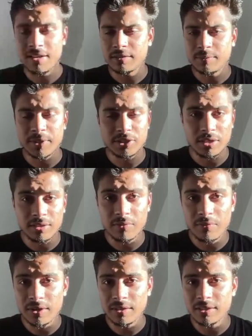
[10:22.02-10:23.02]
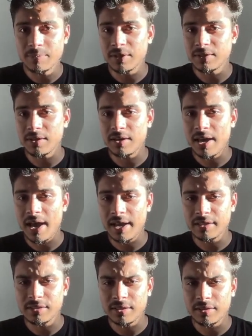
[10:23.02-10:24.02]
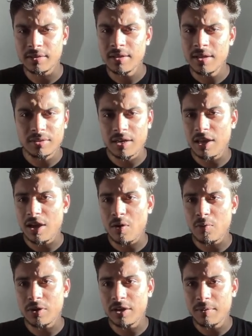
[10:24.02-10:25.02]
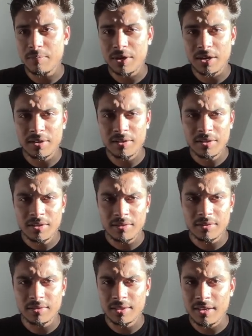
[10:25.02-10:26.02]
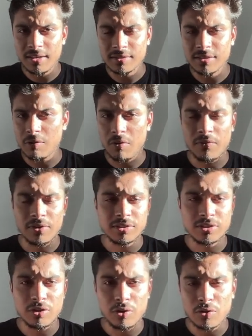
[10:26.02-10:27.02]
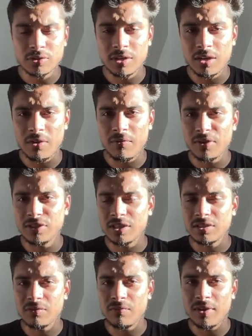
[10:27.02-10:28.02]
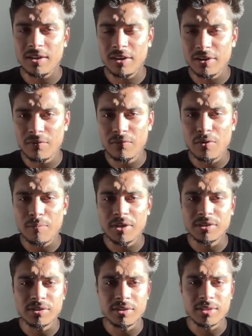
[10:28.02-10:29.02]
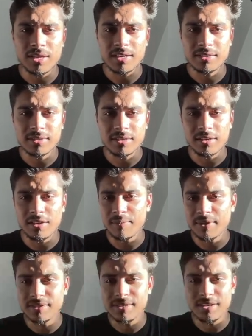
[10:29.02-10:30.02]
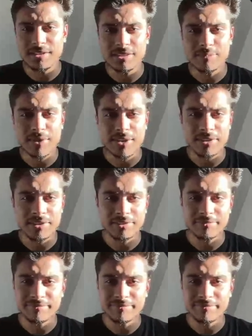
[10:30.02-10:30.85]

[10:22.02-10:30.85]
especially the way this person has try out attempted the things out of his curiosity with just very little information. That's really amazing and inspiring.